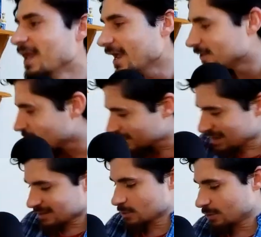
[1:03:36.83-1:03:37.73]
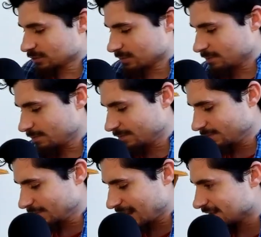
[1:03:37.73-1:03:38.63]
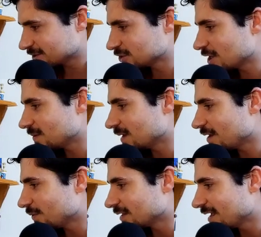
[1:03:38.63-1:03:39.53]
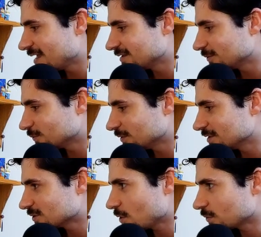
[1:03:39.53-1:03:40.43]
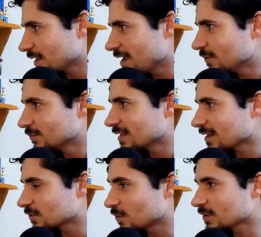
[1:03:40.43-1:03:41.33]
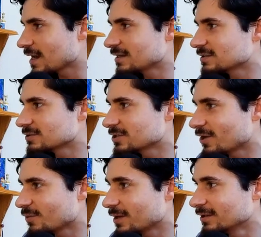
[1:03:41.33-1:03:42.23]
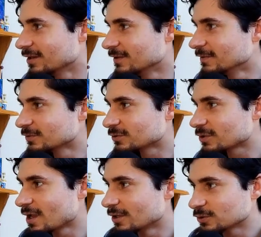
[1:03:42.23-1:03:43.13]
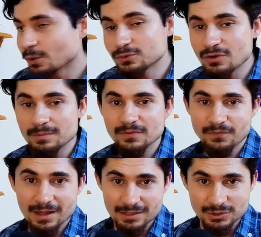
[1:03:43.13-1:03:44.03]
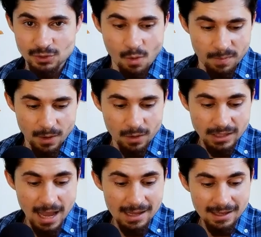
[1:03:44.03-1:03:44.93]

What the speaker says: And on that note, ladies and gentlemen, I want to end it on this note. And on that note, ladies and gentlemen, Don't drop the fucking soap, okay?